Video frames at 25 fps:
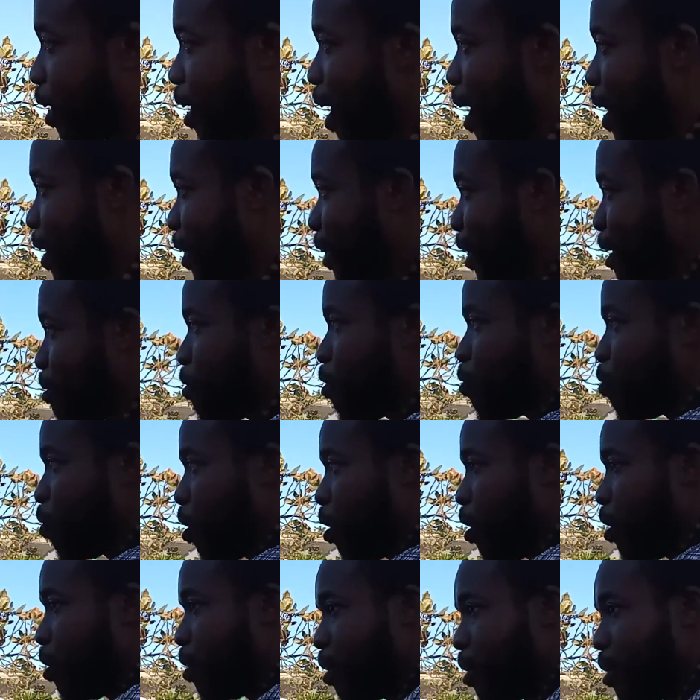the entertainment
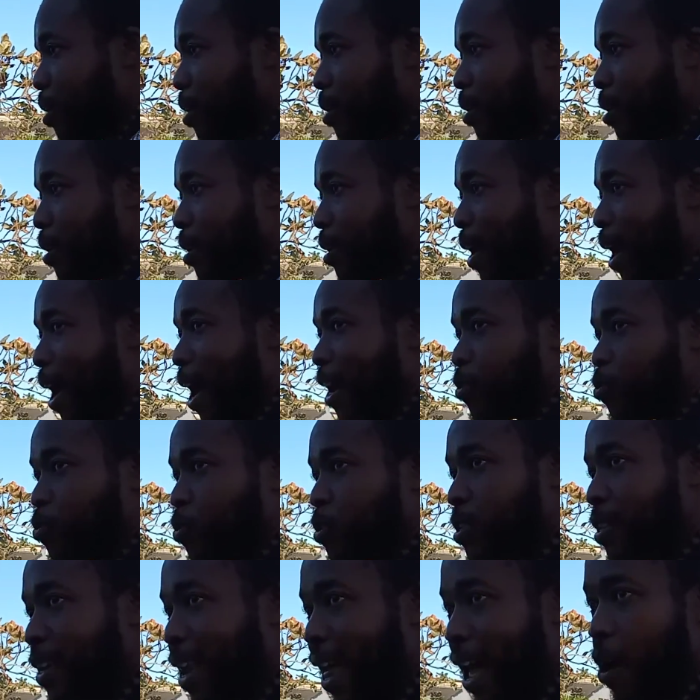world. I just
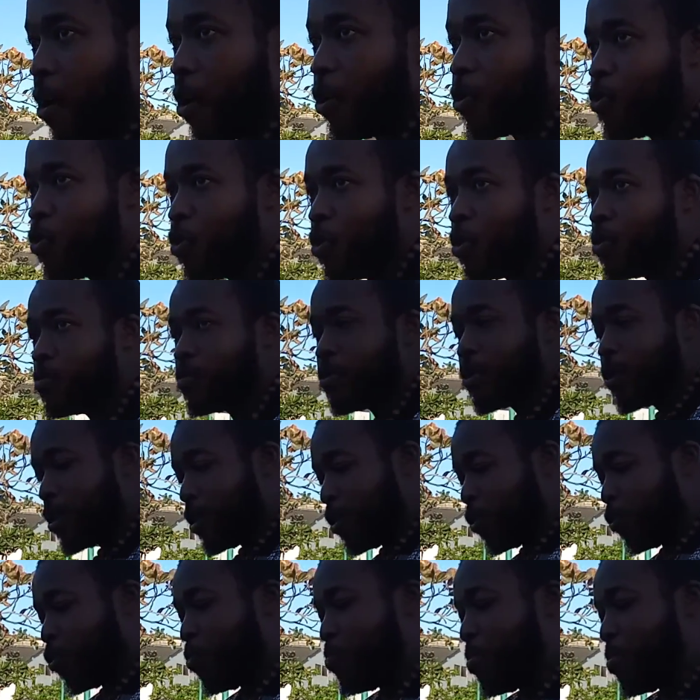sit that on your They don't